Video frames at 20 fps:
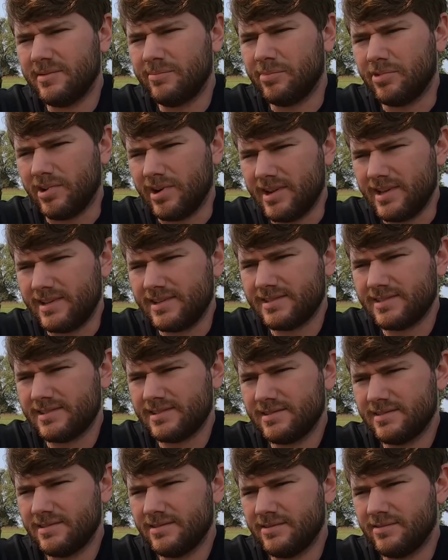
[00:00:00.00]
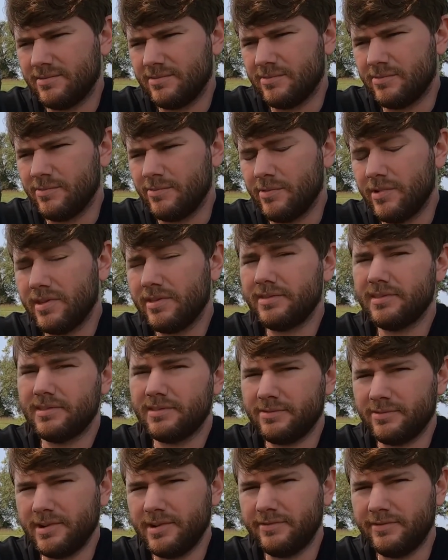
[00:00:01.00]
brakes with the
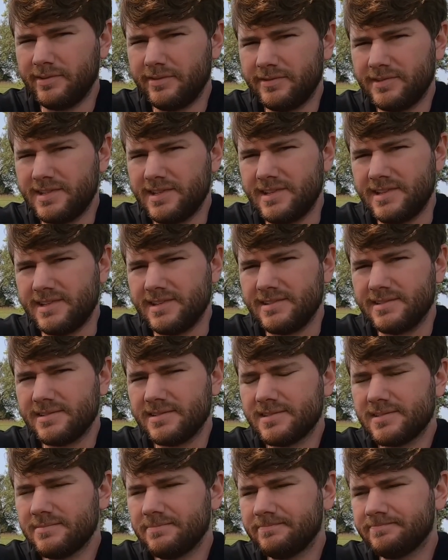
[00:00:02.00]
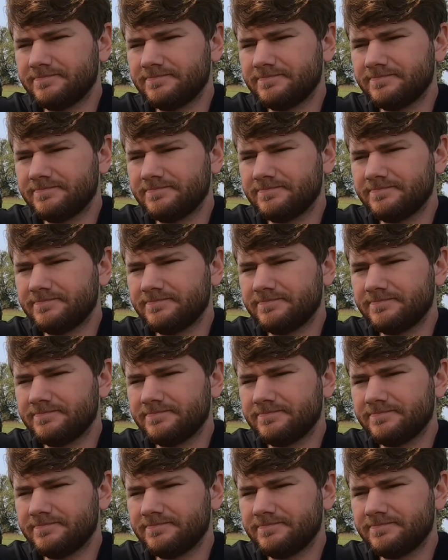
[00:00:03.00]
315s,